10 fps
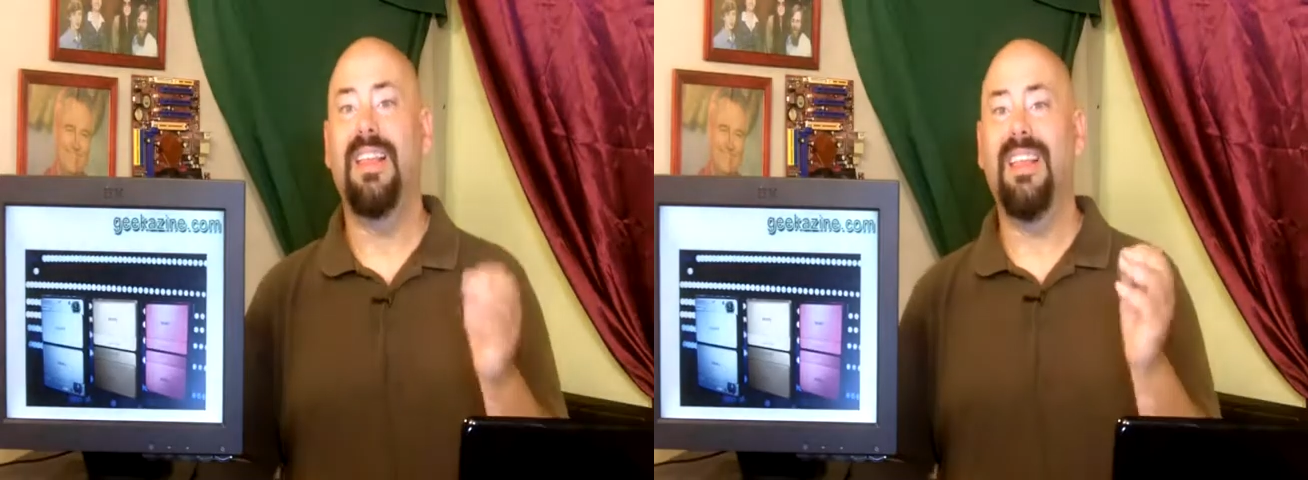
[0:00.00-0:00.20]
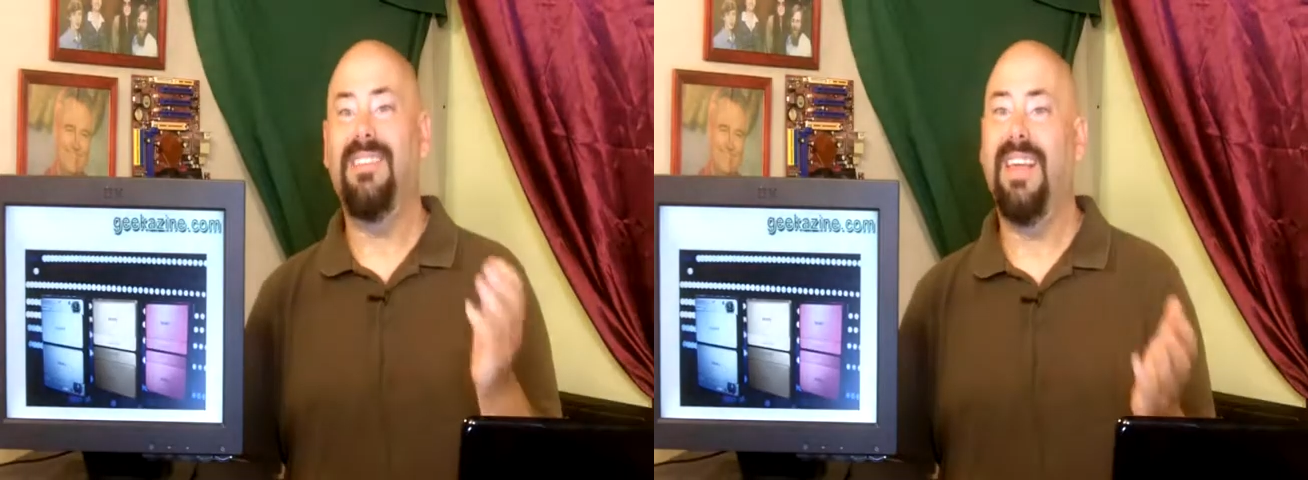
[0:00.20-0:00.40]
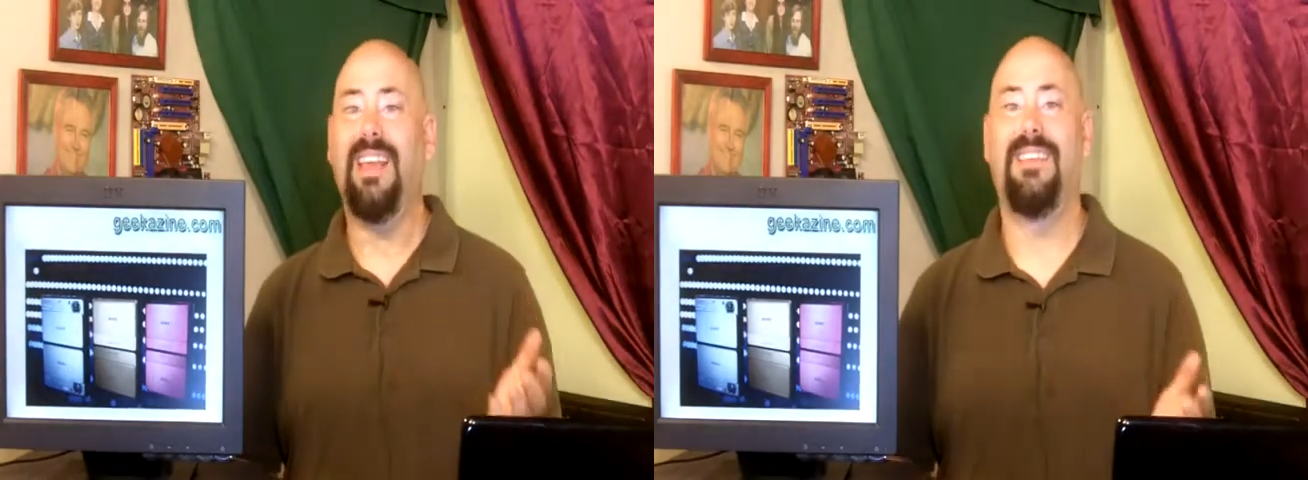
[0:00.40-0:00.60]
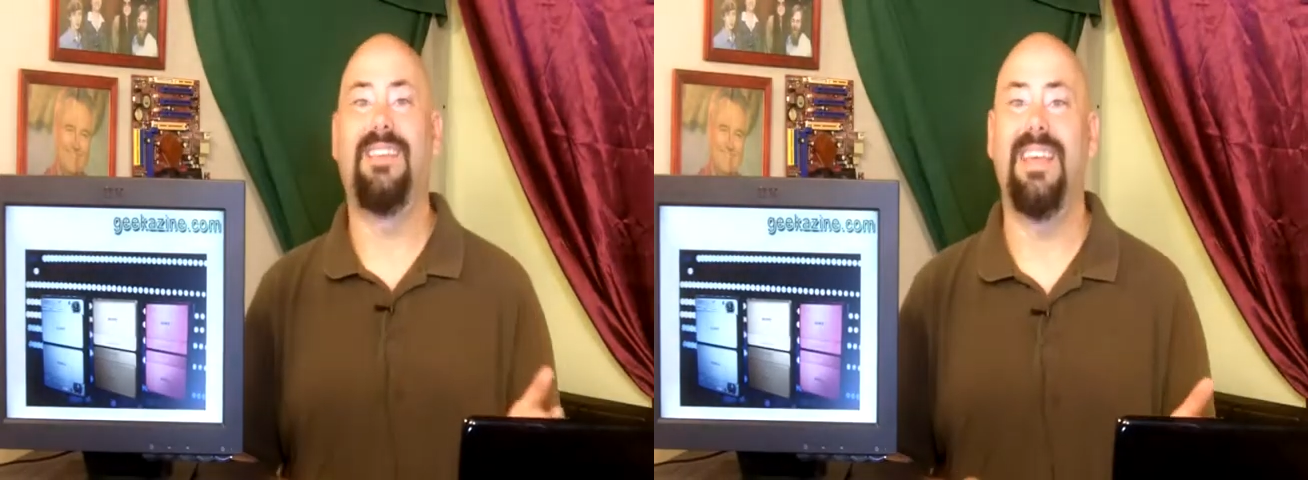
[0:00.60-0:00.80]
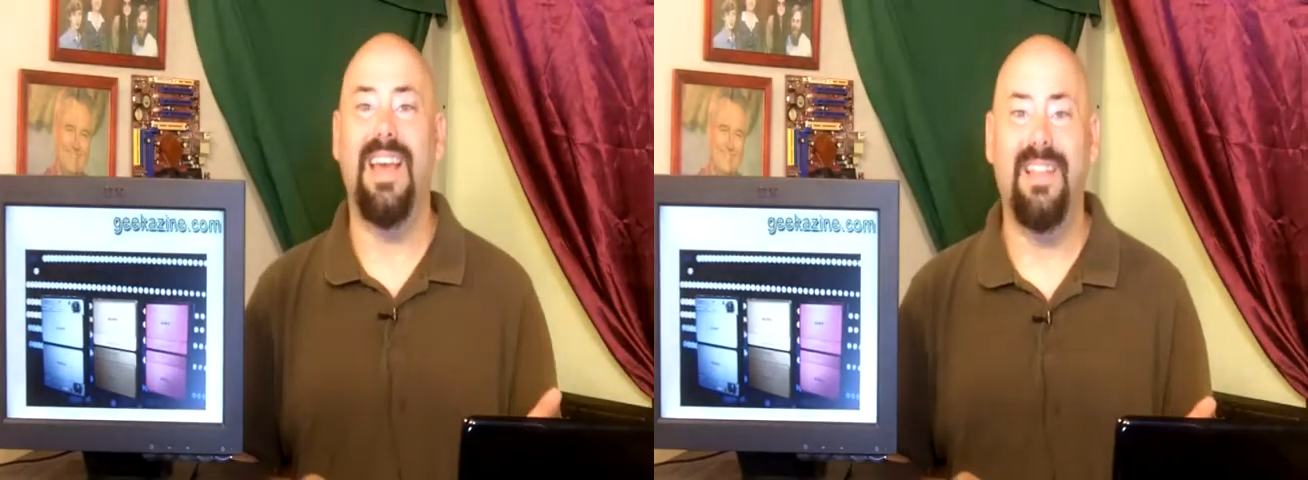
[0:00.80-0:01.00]
that's like a
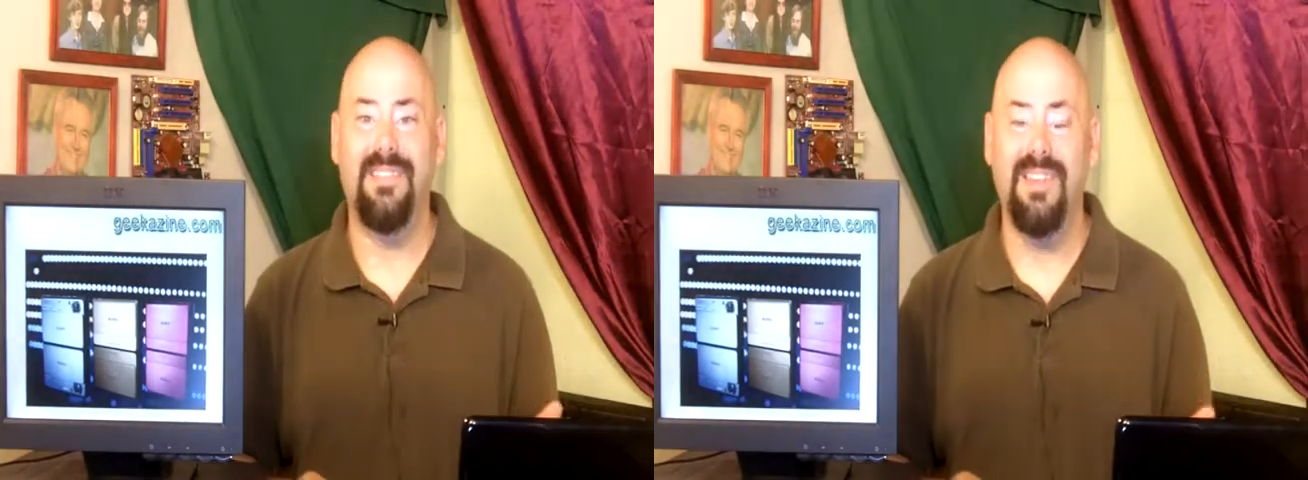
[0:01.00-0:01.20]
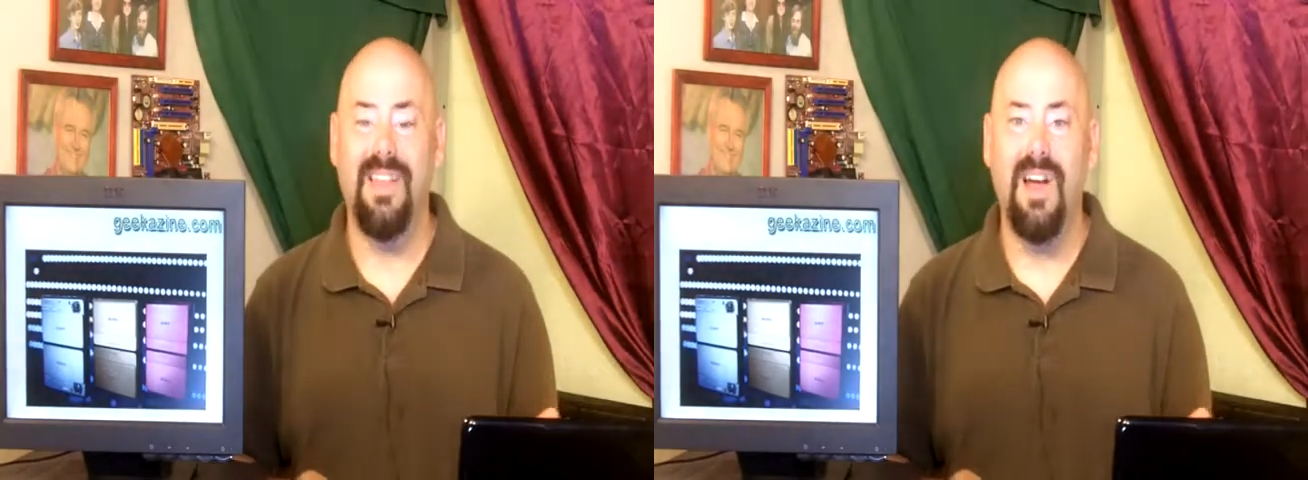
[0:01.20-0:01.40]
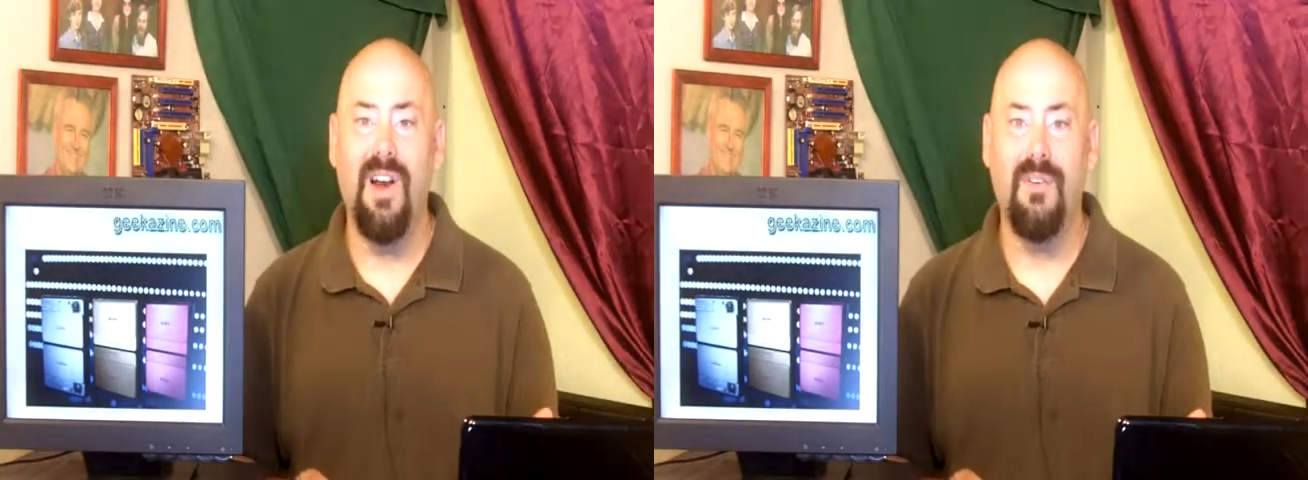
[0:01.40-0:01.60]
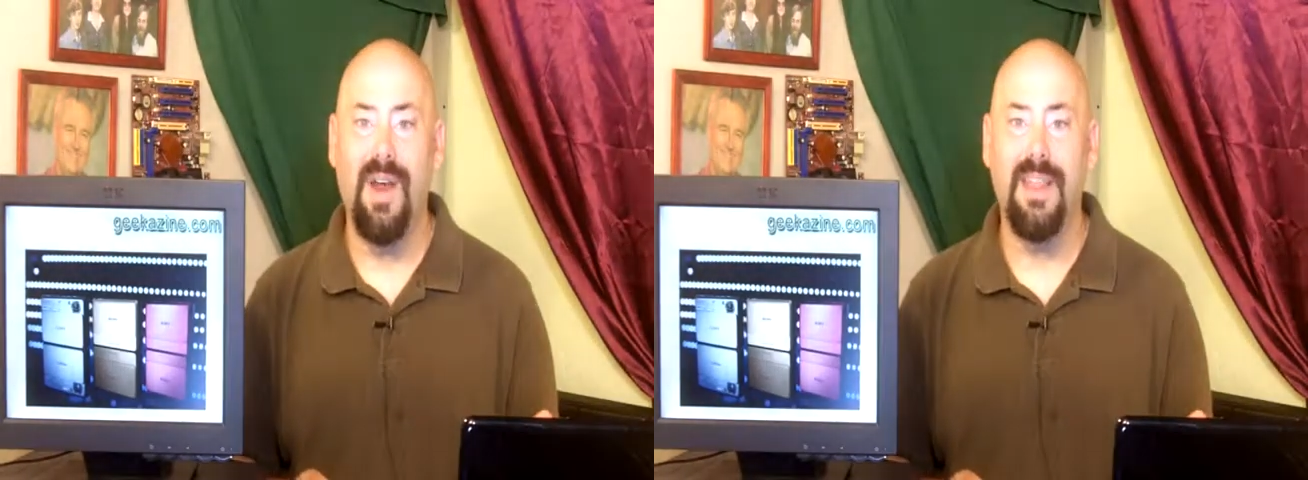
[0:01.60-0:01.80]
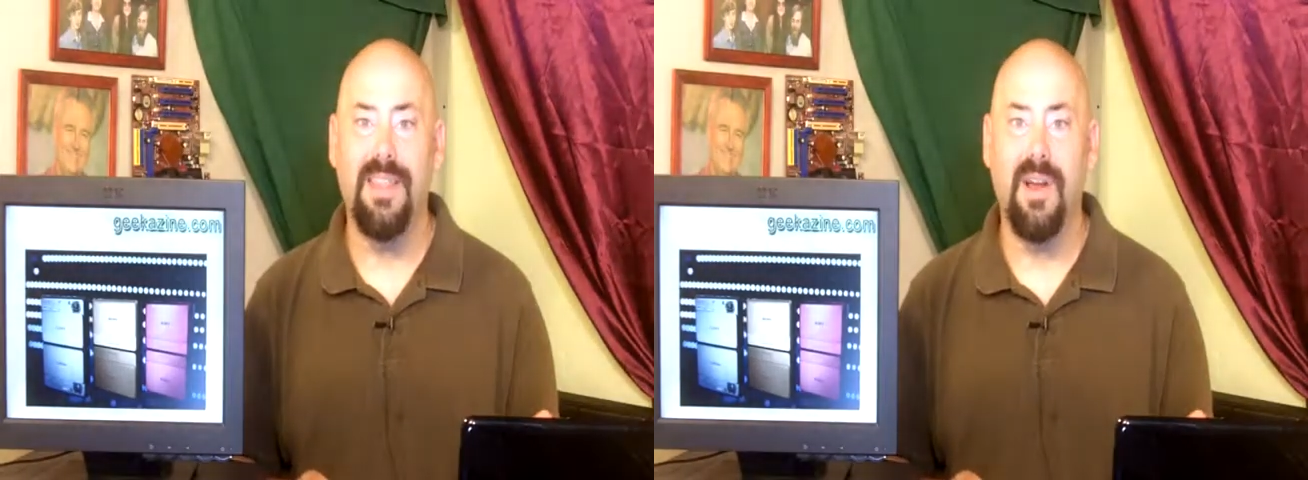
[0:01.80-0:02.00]
DSLR right